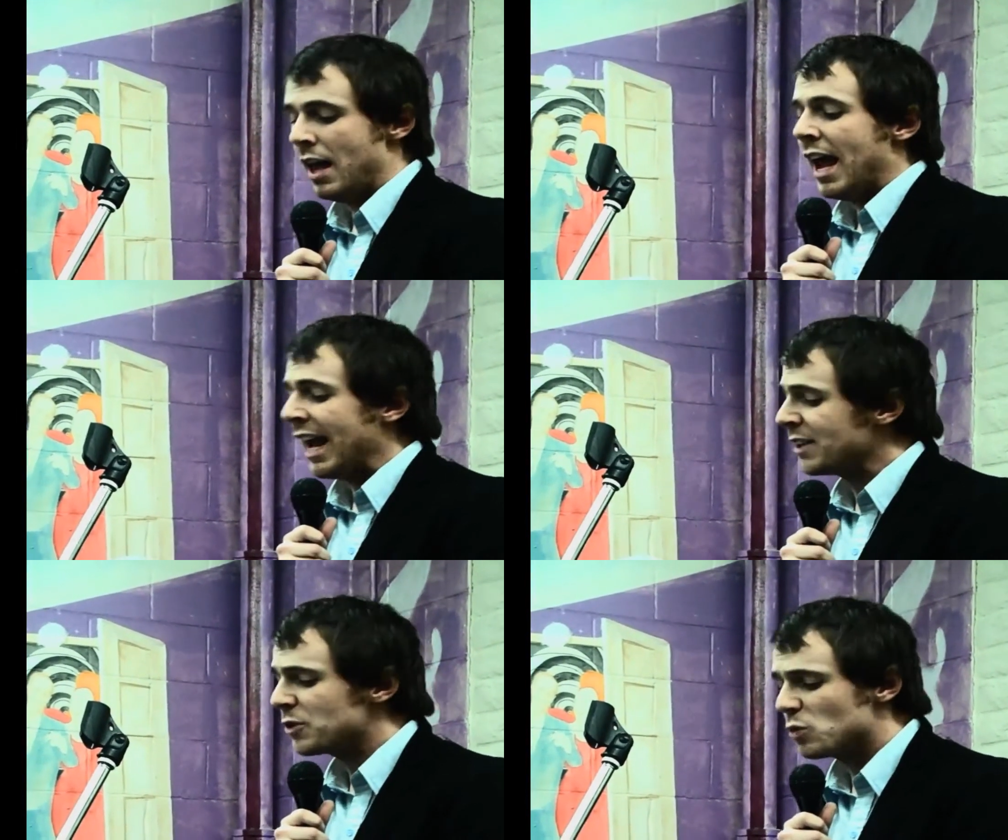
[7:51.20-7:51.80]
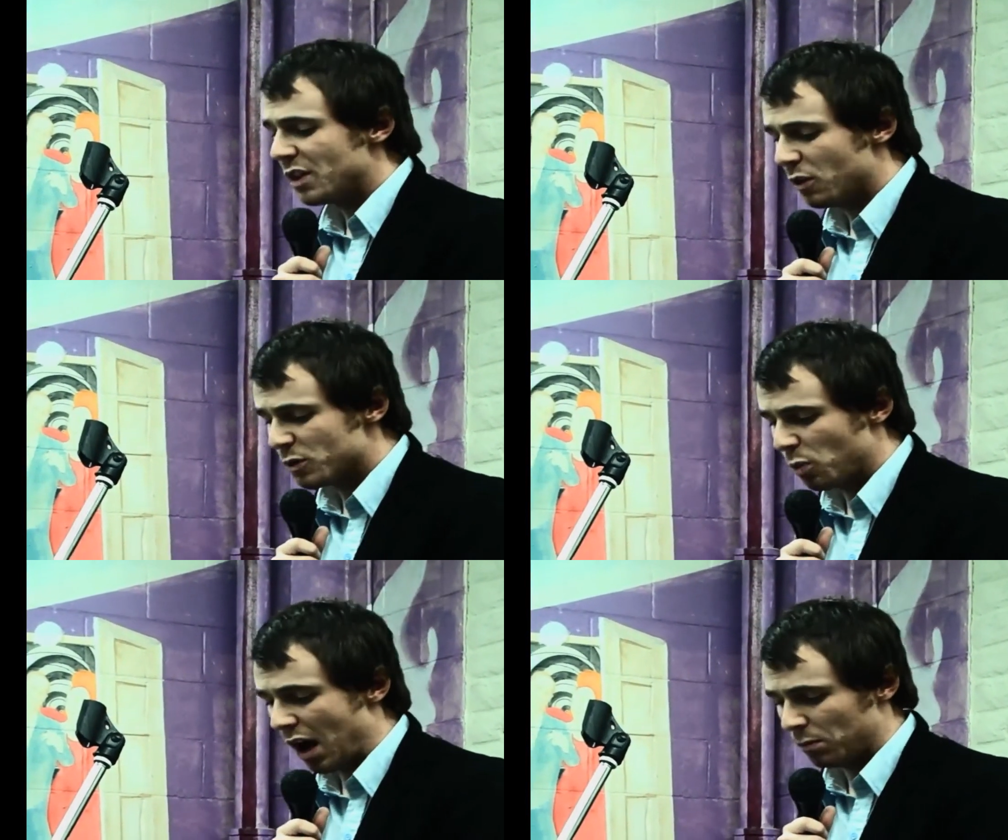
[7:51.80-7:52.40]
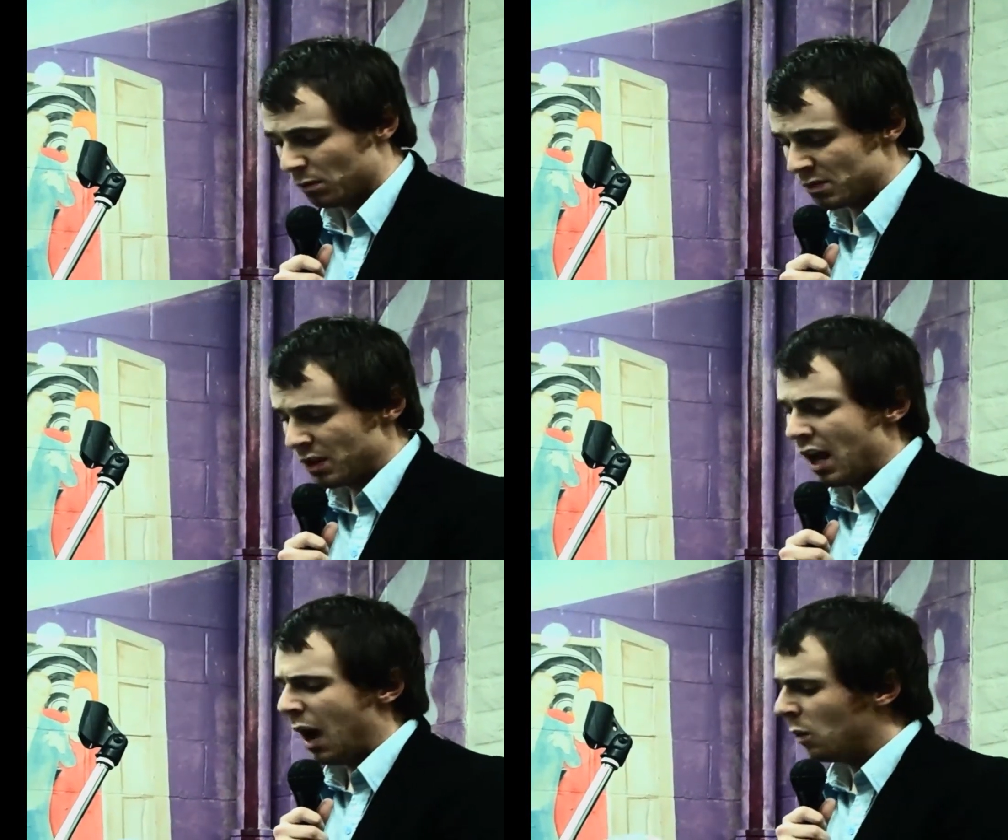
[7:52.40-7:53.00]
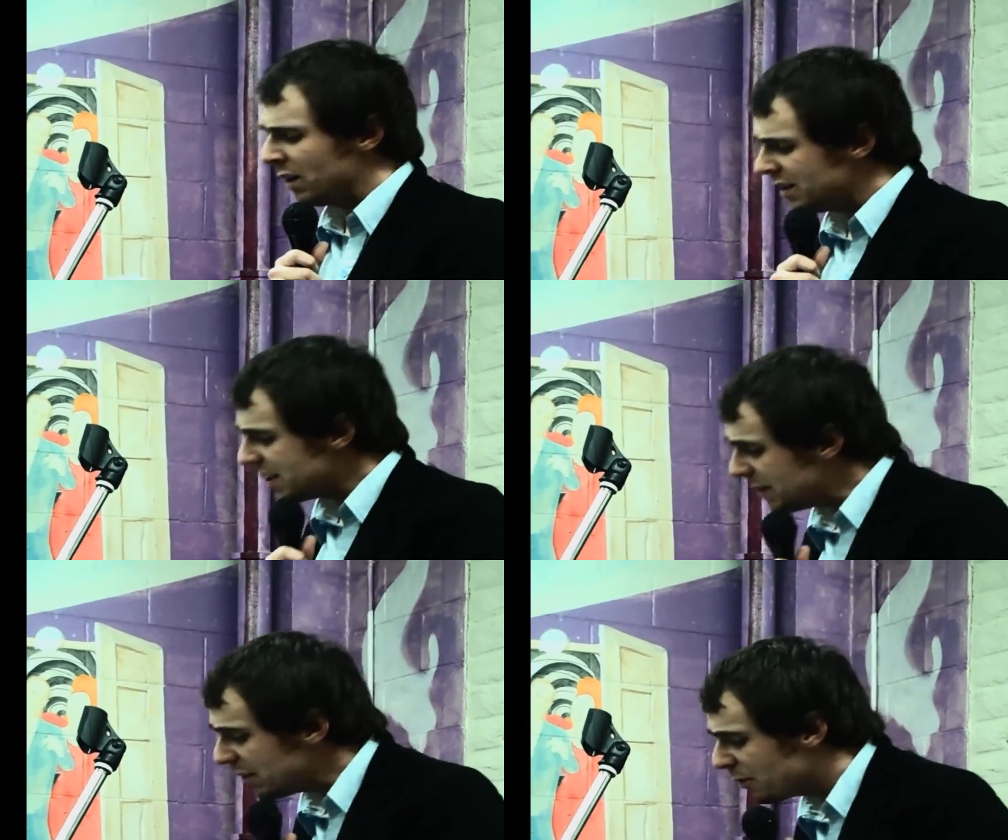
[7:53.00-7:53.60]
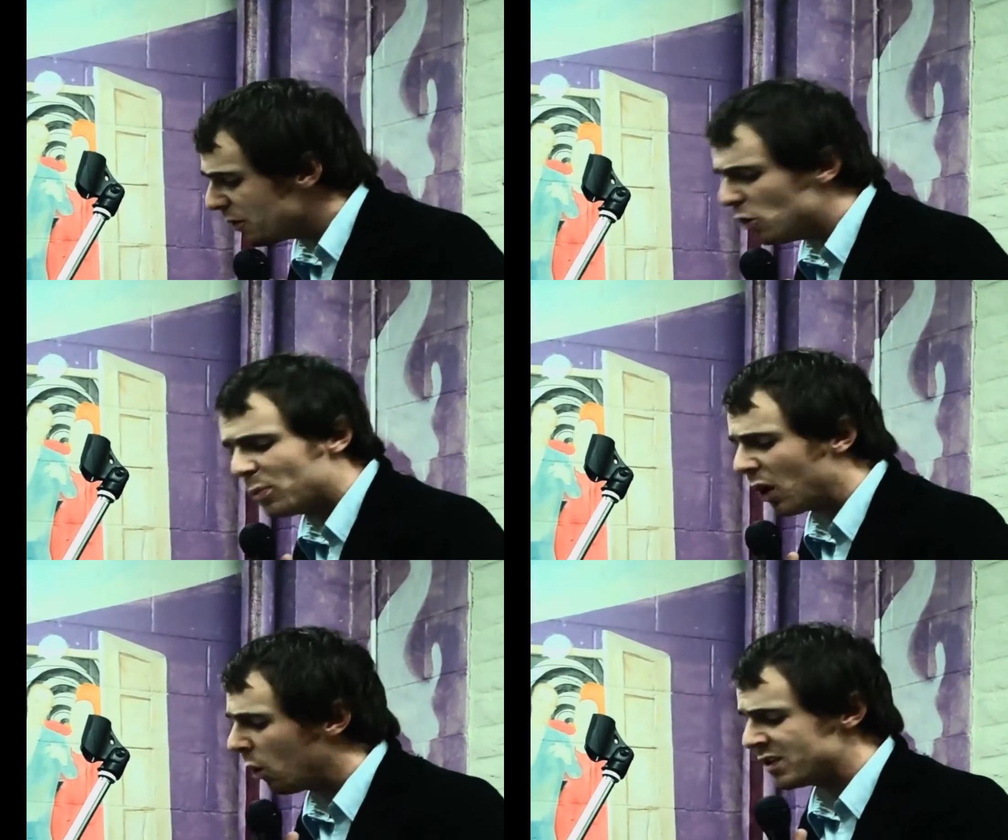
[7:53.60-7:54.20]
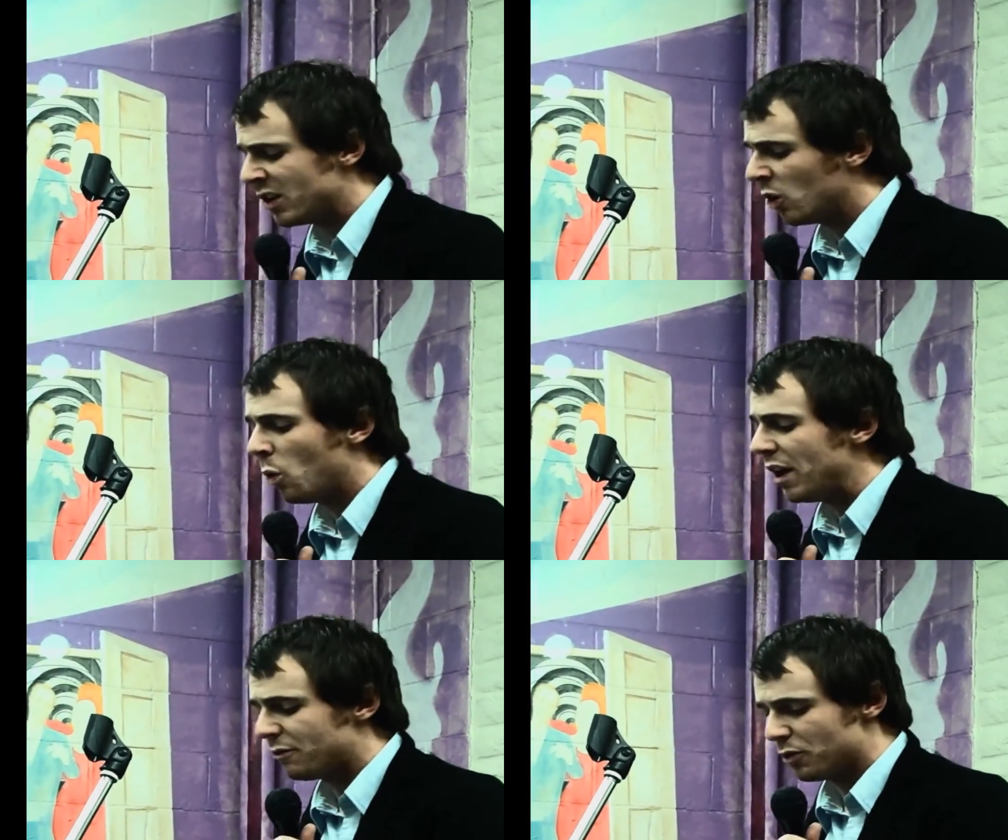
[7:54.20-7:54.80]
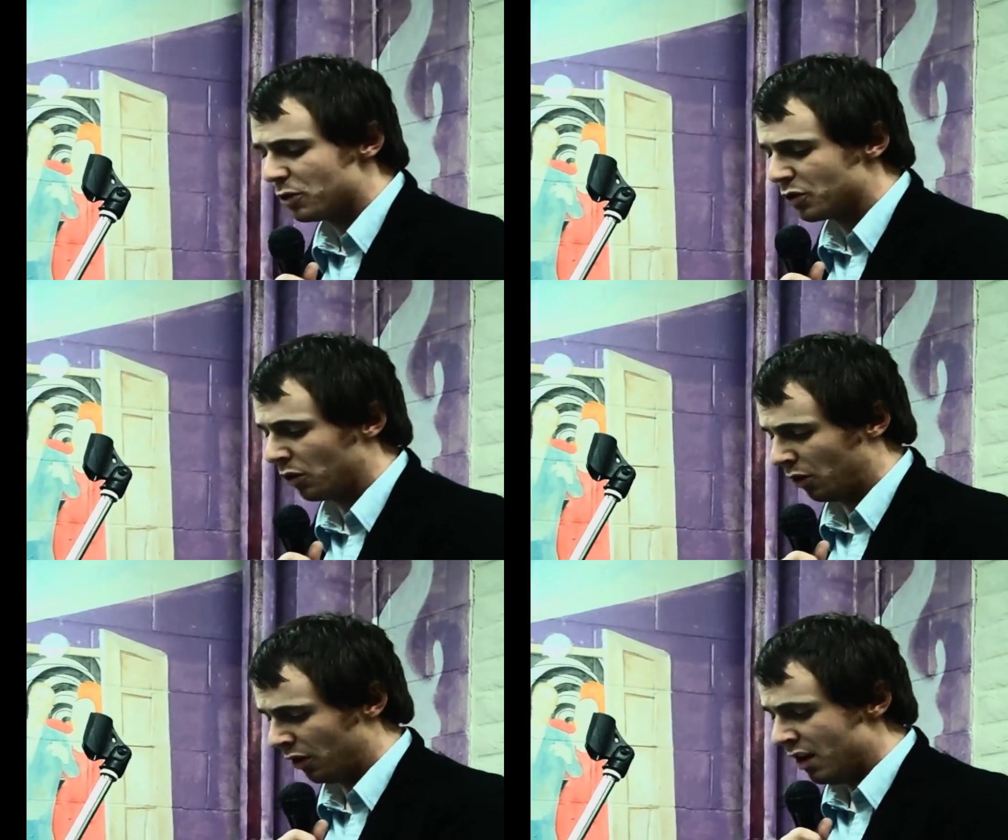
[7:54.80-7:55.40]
Answers with those problems. I wanted to speak for you, but I wasn't going to wait for your turn.